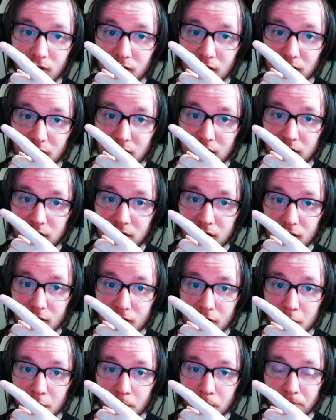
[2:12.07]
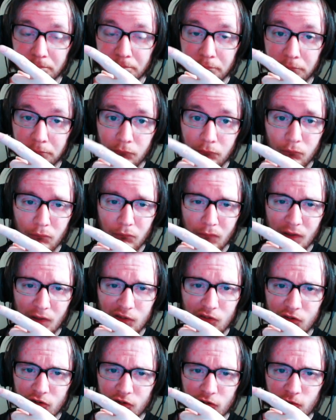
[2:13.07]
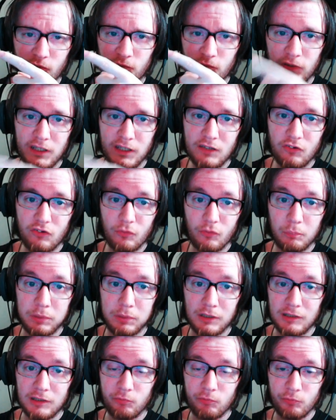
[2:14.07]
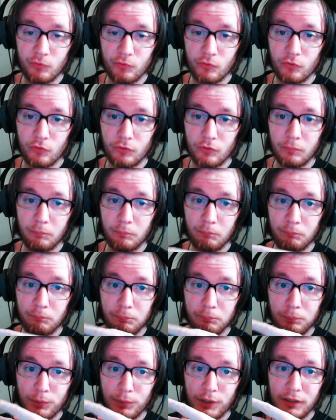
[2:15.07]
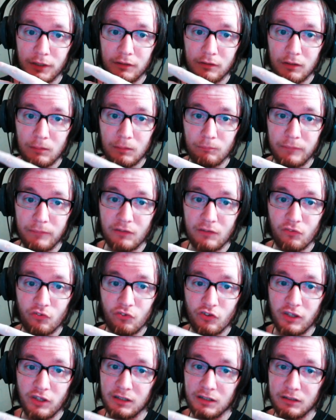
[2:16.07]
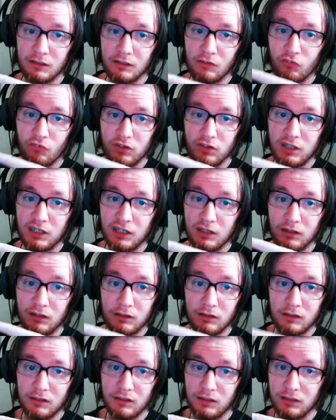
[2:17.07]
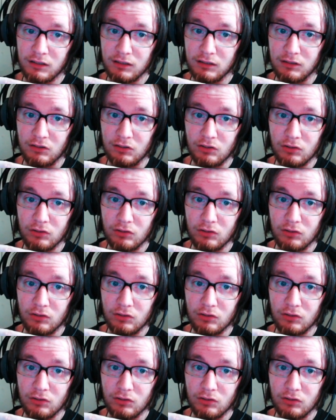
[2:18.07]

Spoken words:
the defeat playthrough, but I'm now seeing that it's in a